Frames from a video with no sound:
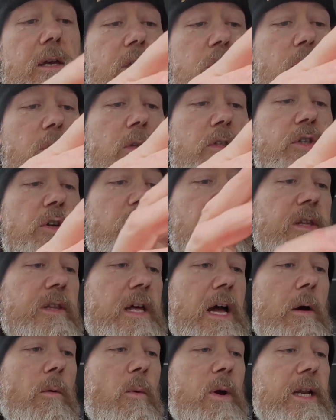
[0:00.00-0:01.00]
You can turn it
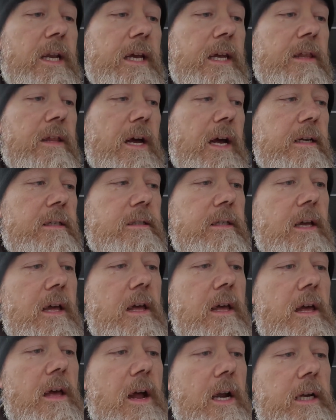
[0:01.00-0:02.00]
that way like that,
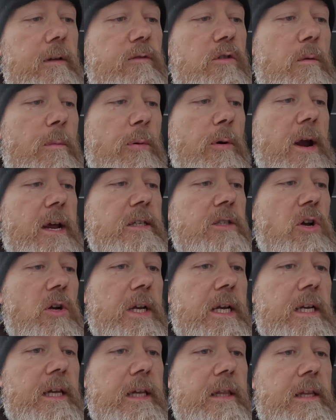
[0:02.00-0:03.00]
and if you press on
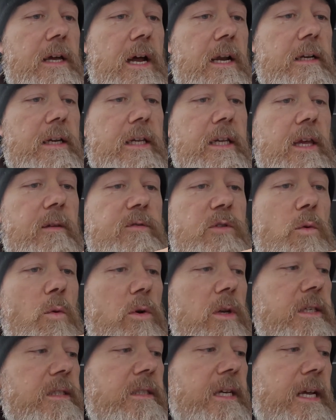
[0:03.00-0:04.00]
it like that, it gives you
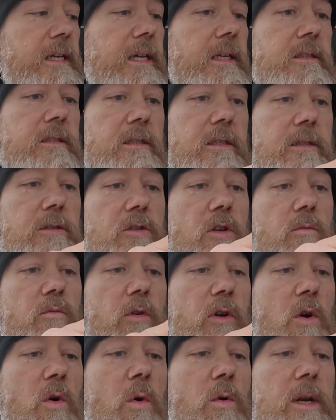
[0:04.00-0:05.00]
all the settings to stop
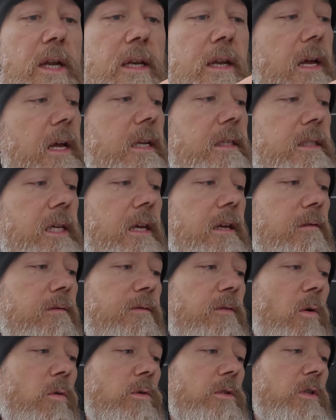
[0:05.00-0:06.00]
recording, take a
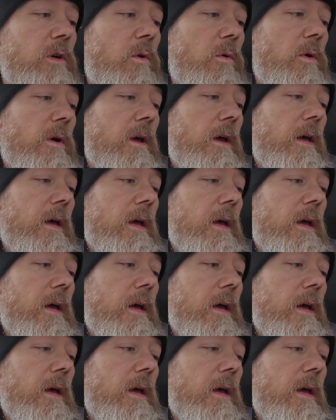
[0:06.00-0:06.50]
photo.